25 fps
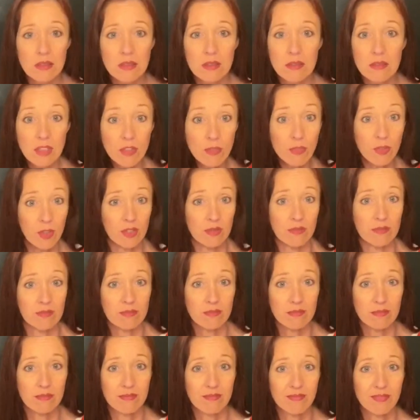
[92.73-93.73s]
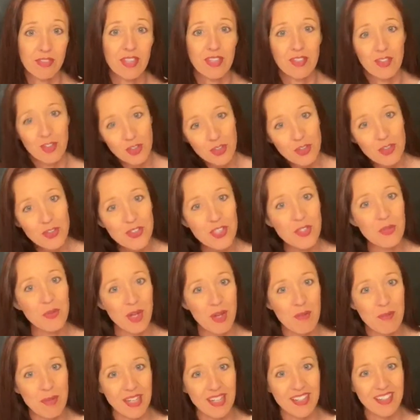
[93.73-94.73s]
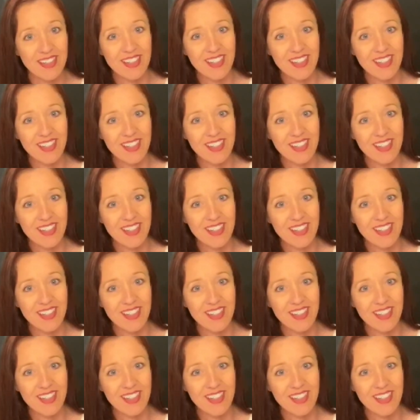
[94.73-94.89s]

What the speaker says: different. You'll see what I mean.